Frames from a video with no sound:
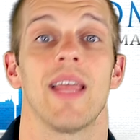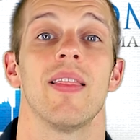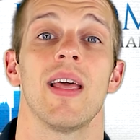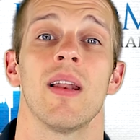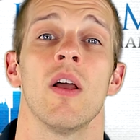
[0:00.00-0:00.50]

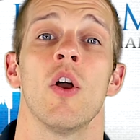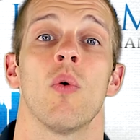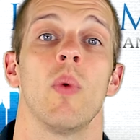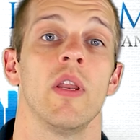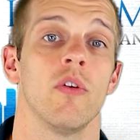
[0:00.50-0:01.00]
And then
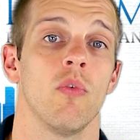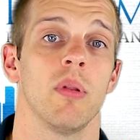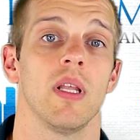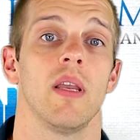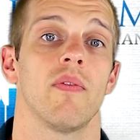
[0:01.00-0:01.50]
we do
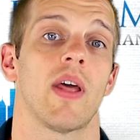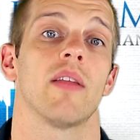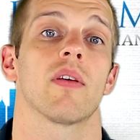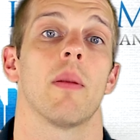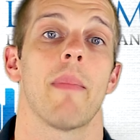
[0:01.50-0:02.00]
believe that
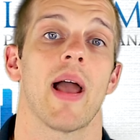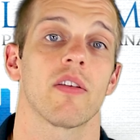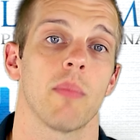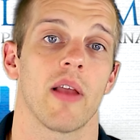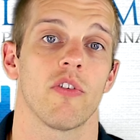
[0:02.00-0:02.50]
it's going to
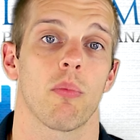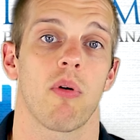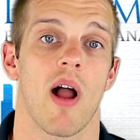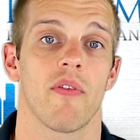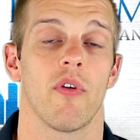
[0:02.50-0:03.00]
maximize your
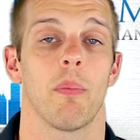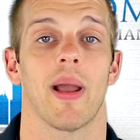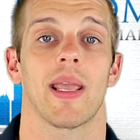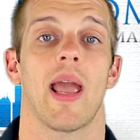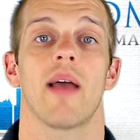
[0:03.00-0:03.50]
profit
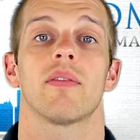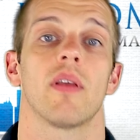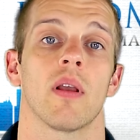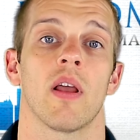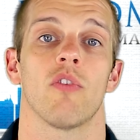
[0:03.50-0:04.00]
by
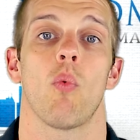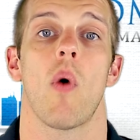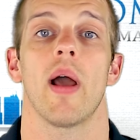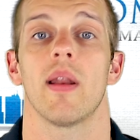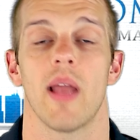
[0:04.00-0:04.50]
casting as
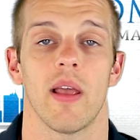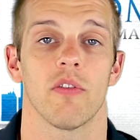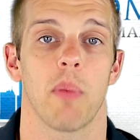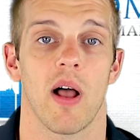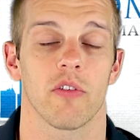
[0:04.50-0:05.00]
wide a net
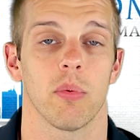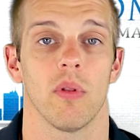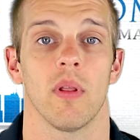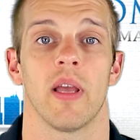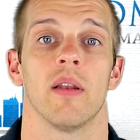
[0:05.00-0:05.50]
as
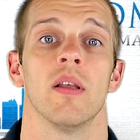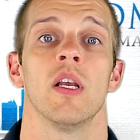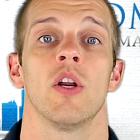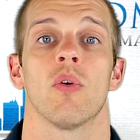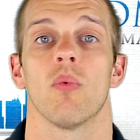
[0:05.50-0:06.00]
possible and
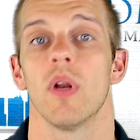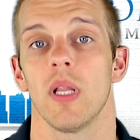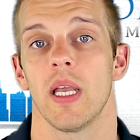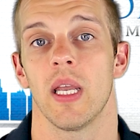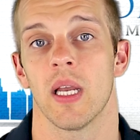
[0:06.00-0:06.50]

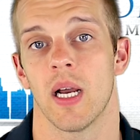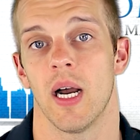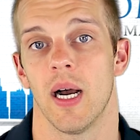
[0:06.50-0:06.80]
really